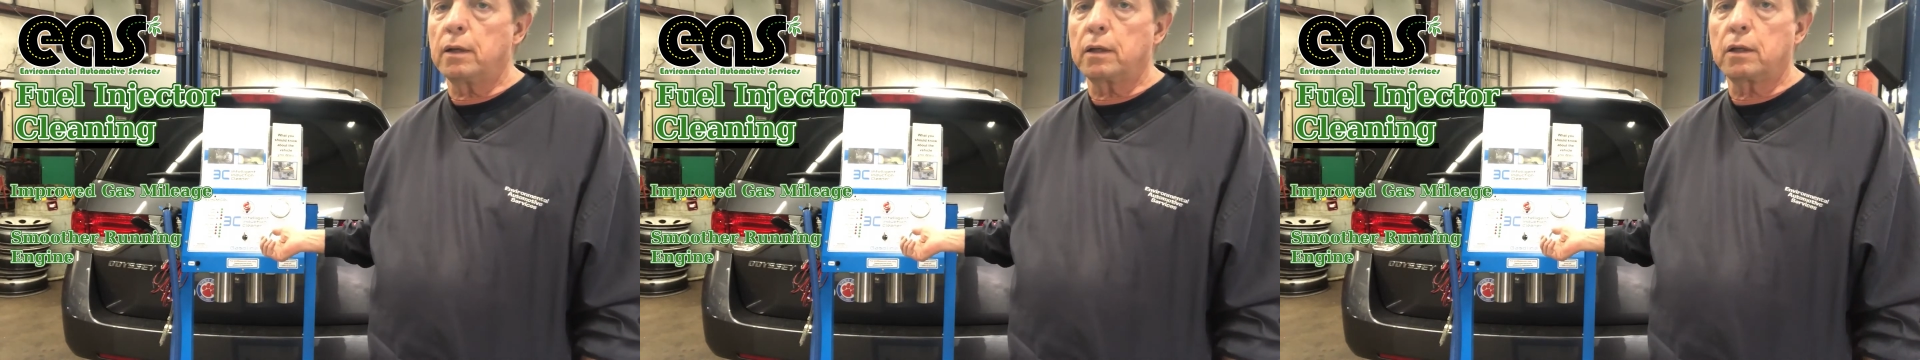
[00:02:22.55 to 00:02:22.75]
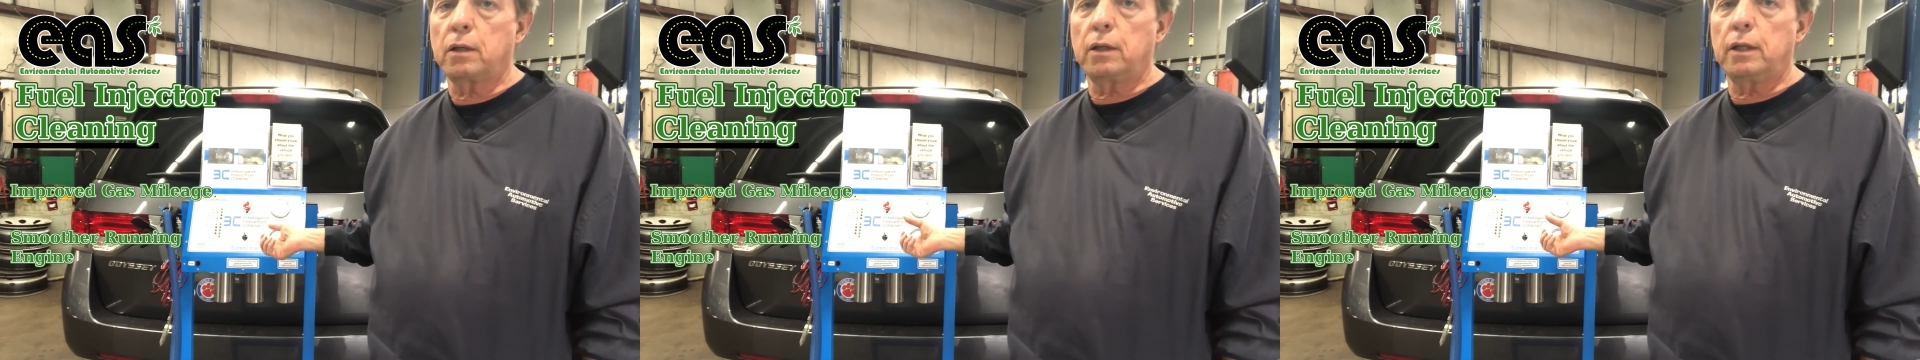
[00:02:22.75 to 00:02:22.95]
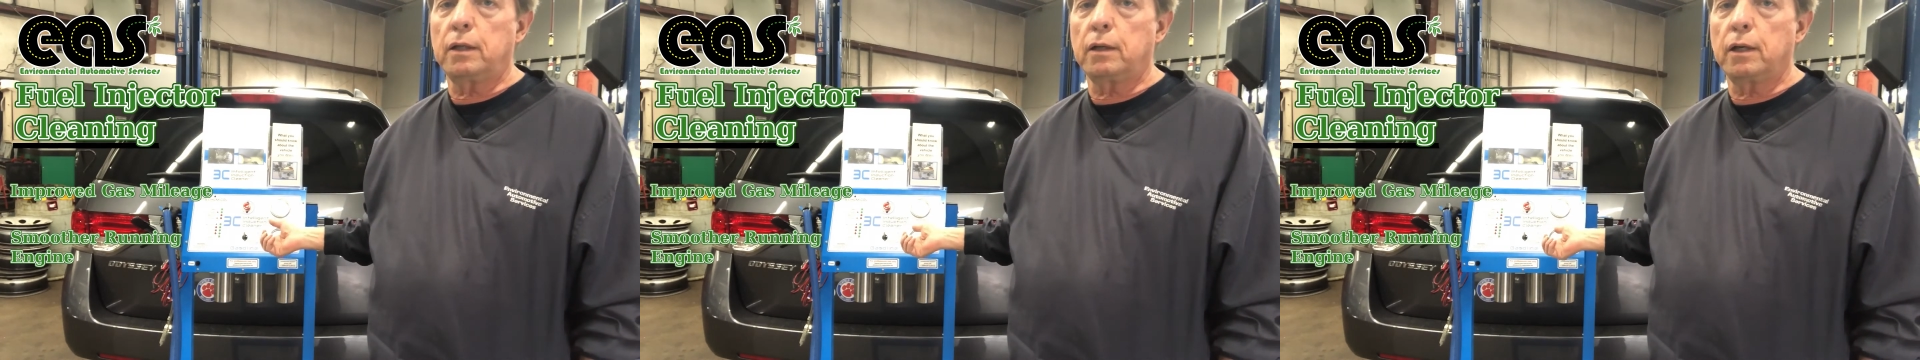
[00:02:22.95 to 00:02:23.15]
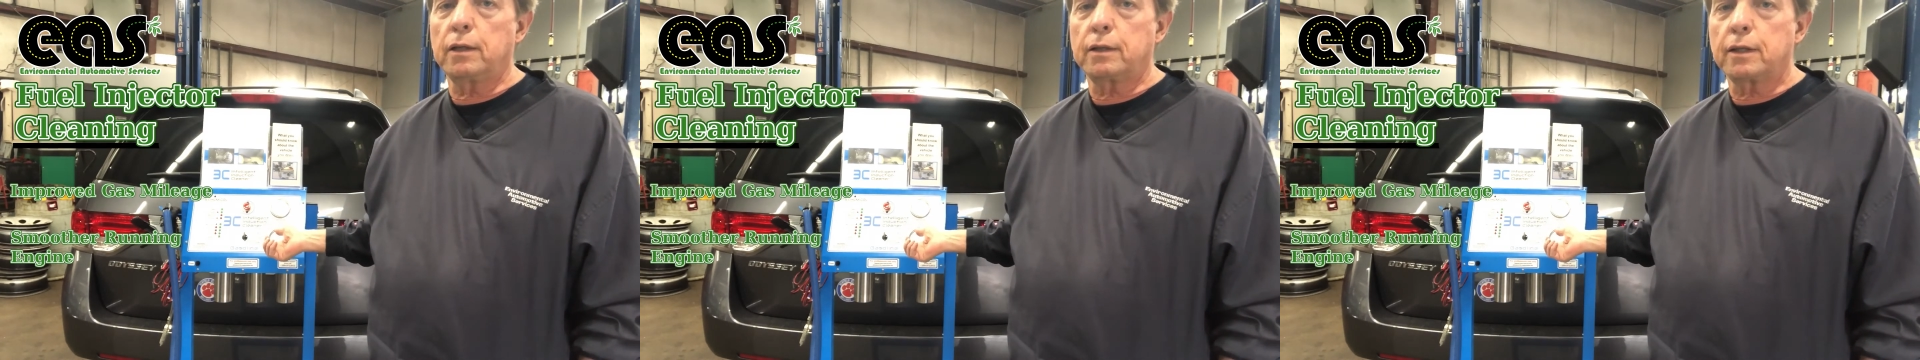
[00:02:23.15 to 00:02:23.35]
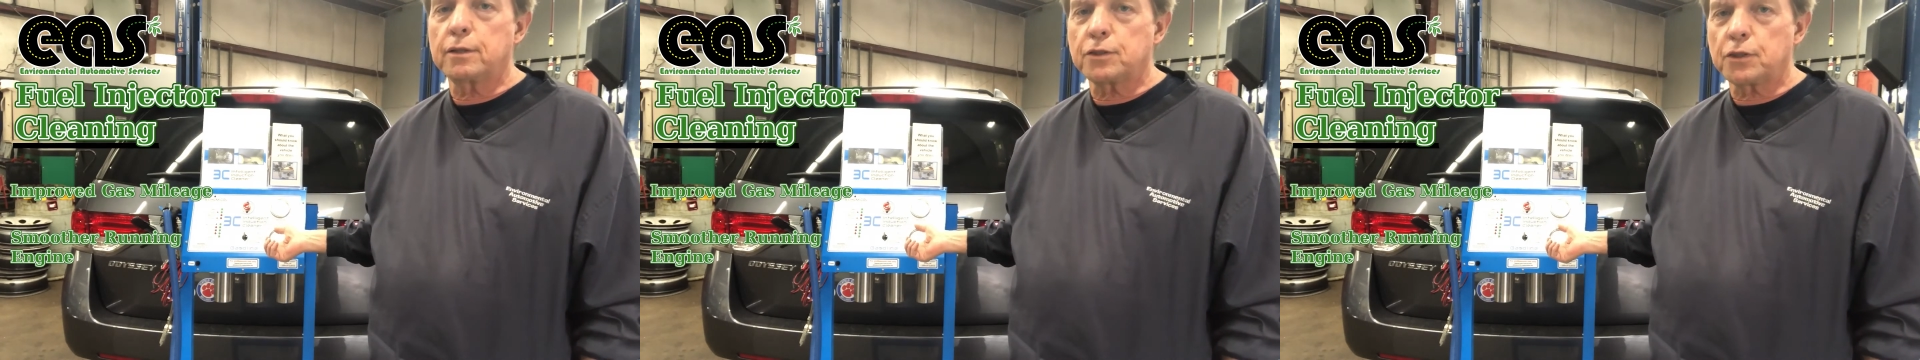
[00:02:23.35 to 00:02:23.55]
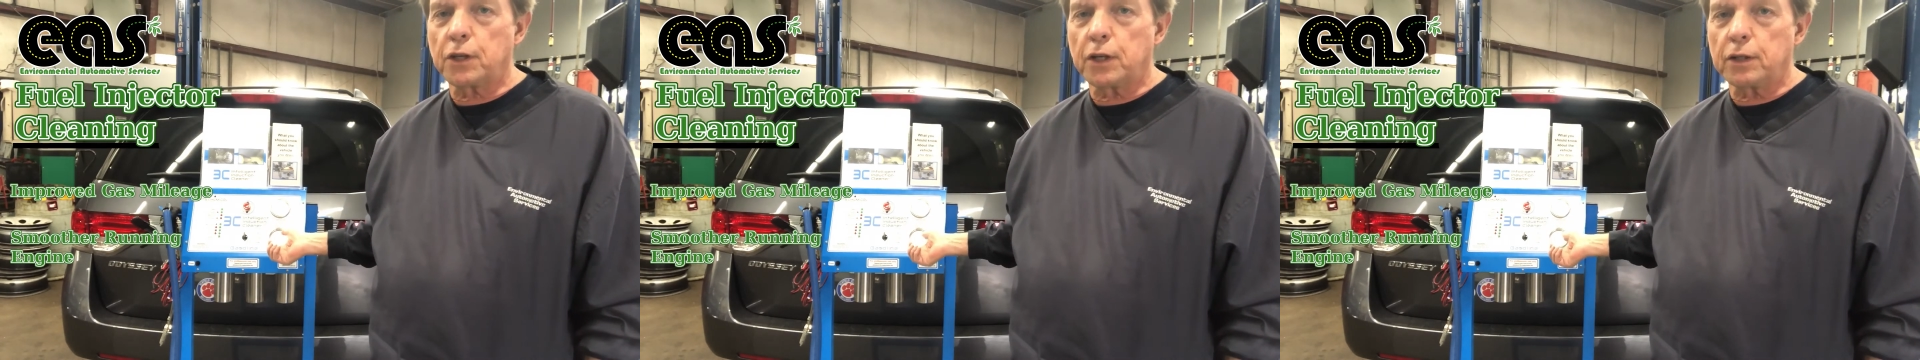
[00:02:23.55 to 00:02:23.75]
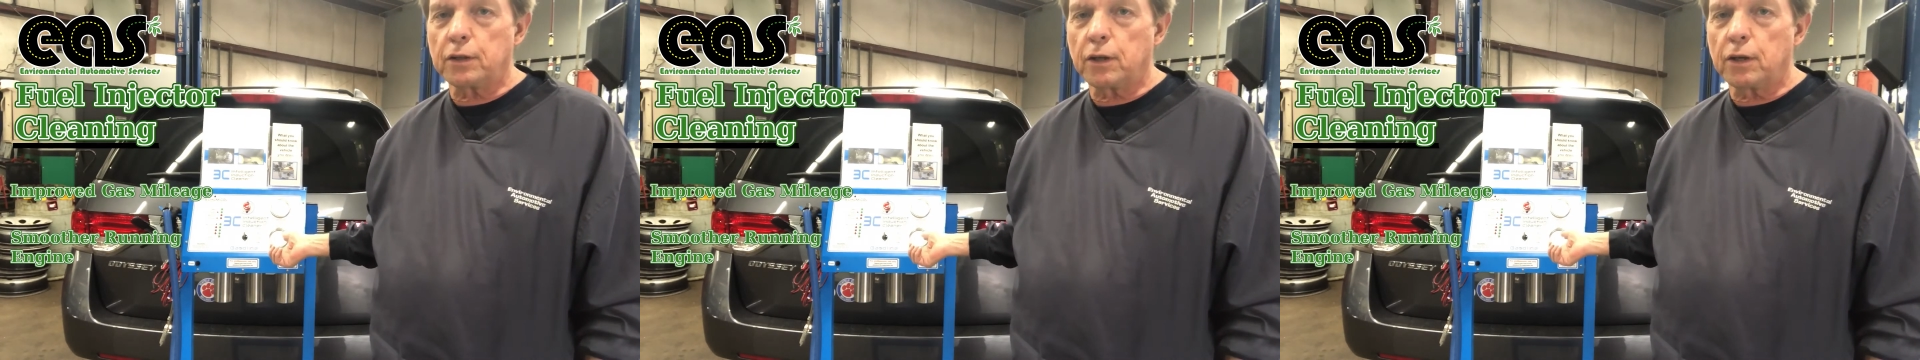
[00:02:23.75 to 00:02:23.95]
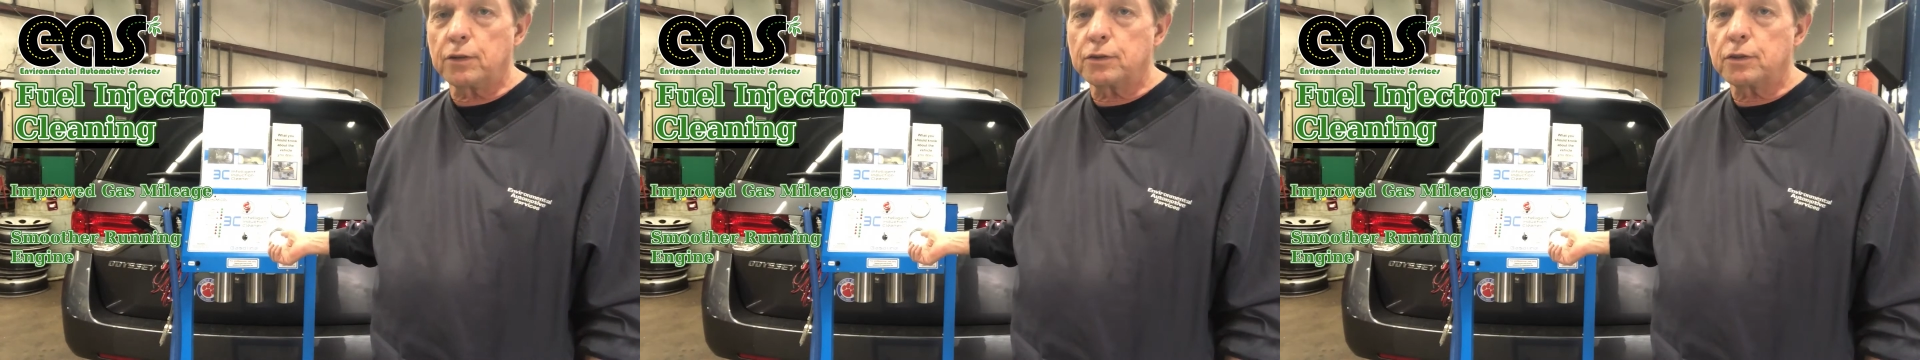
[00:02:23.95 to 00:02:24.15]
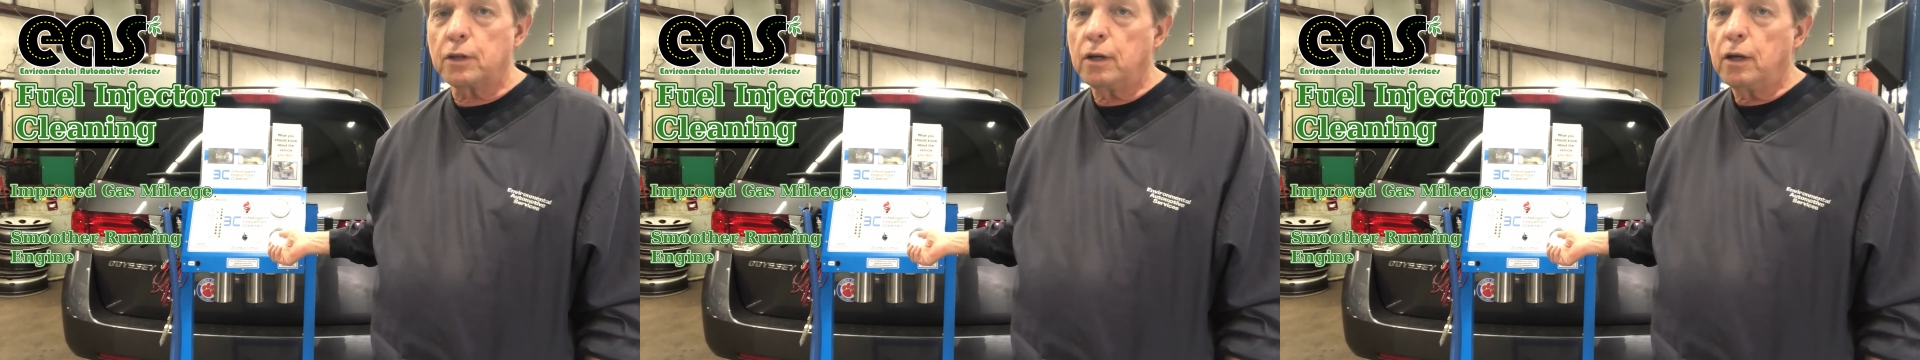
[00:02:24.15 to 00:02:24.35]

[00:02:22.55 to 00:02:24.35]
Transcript: and clean like this thing does.